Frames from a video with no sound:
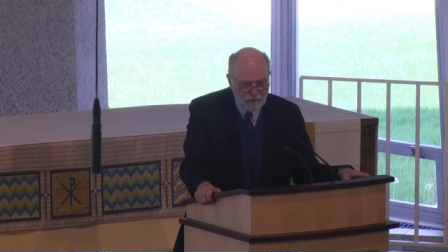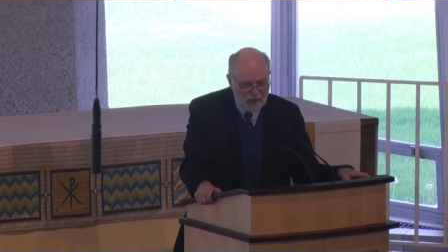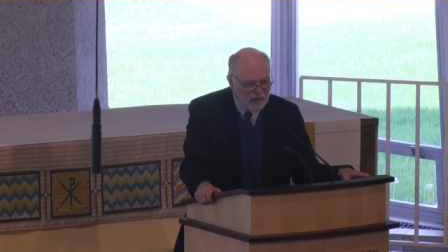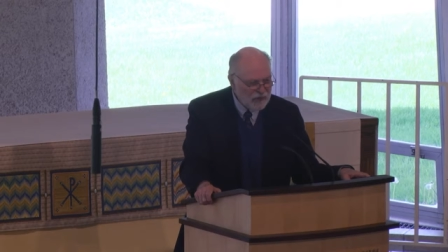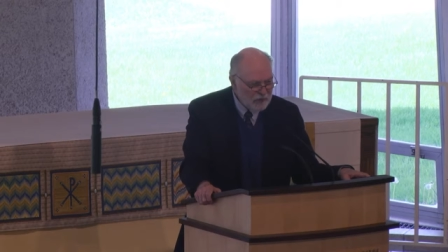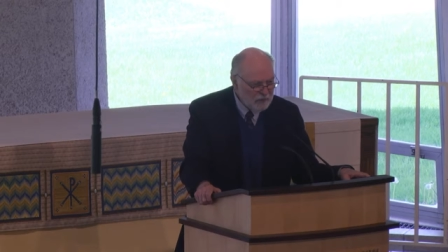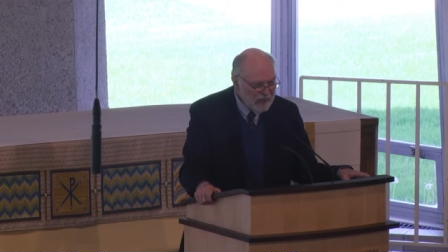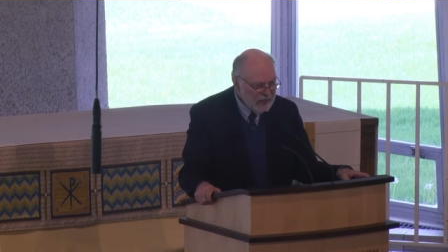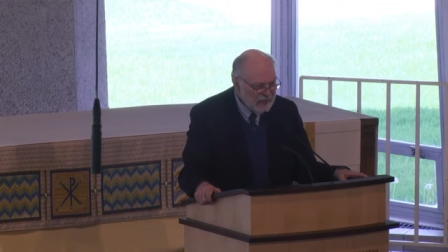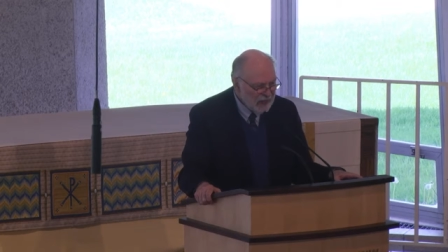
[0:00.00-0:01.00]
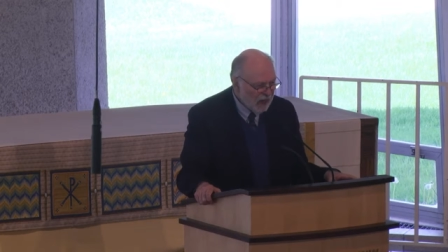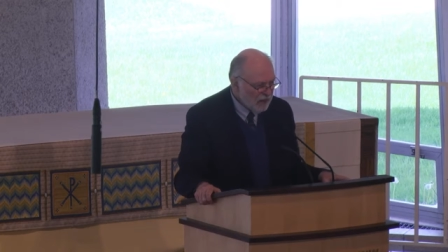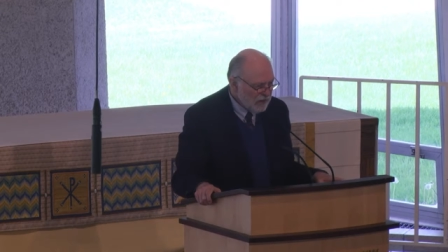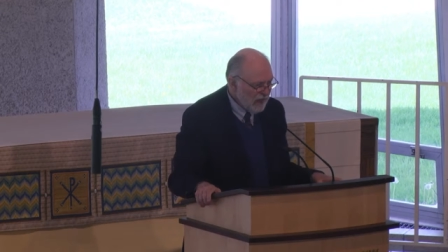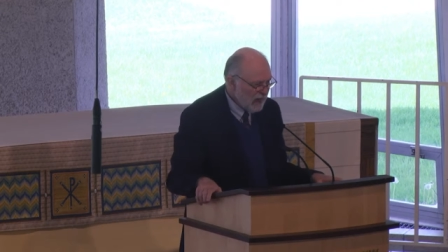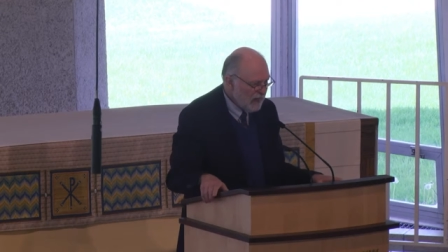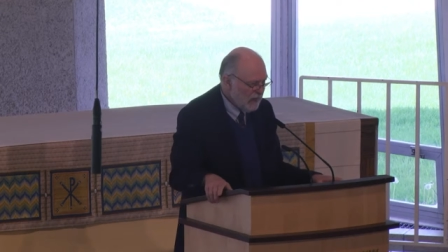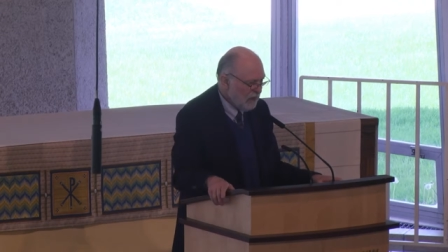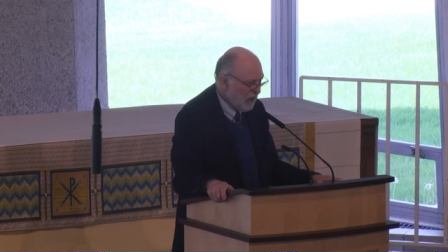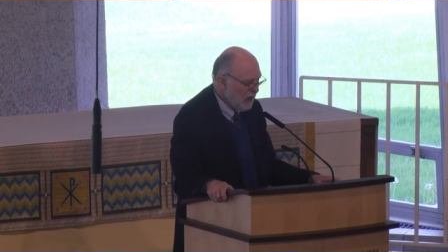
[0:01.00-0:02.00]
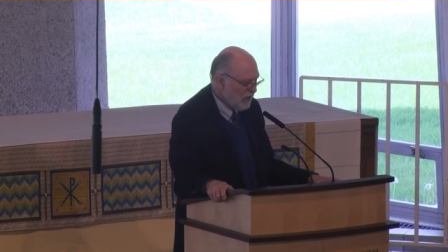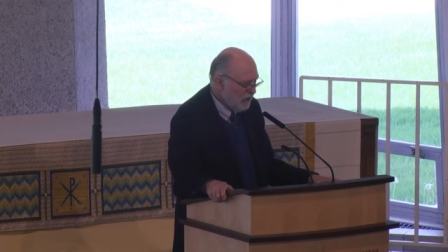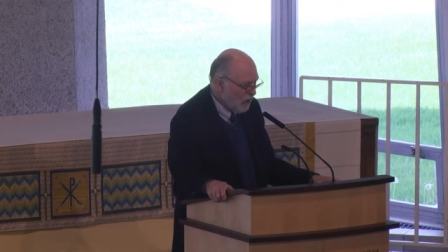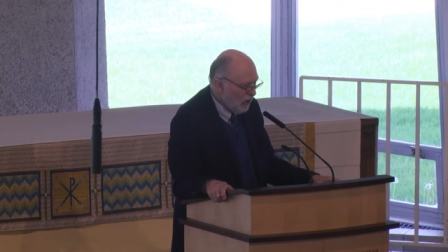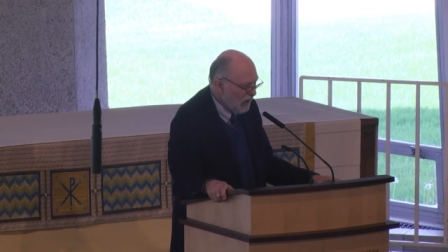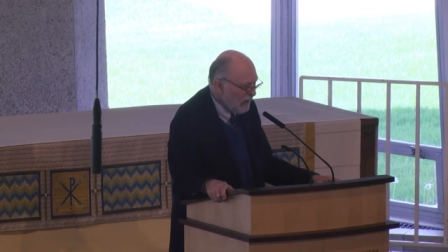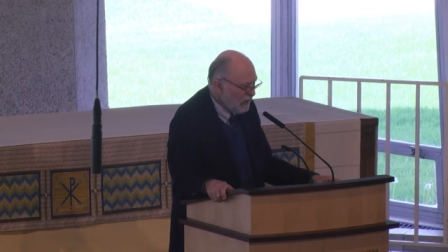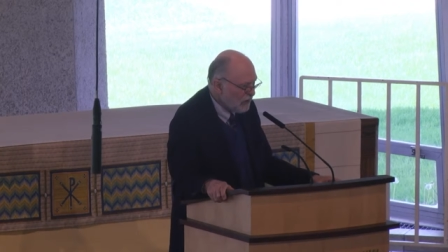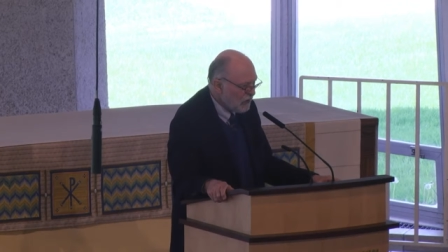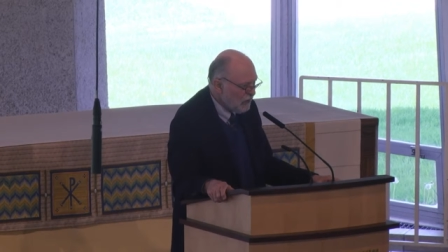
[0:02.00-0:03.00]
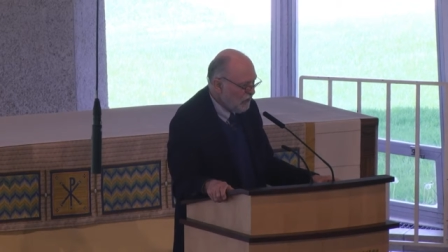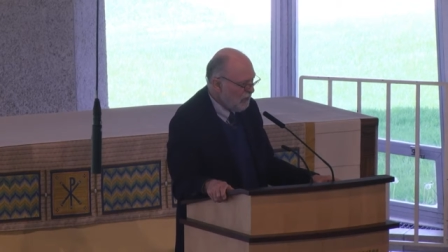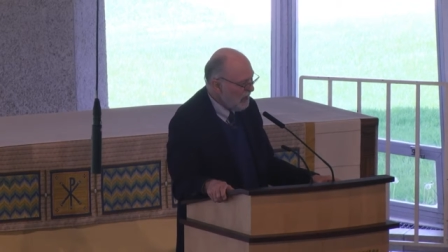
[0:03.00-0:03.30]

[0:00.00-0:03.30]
What does it mean in our day that God is calling us to, to